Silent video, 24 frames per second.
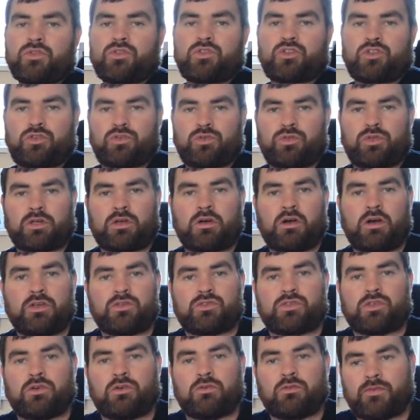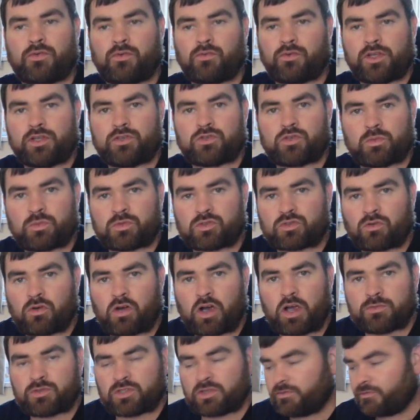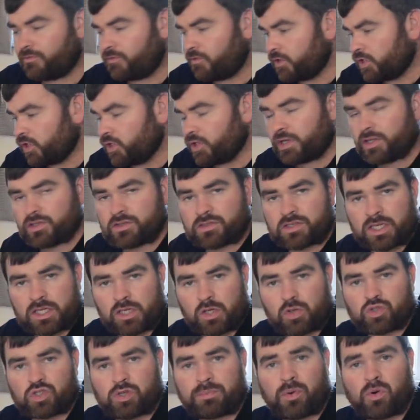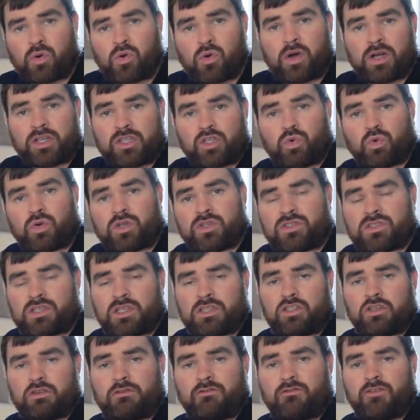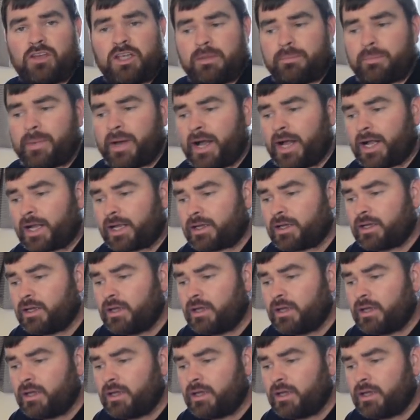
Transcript: to the guys that have already subscribed and for your continued support and your continued feedback.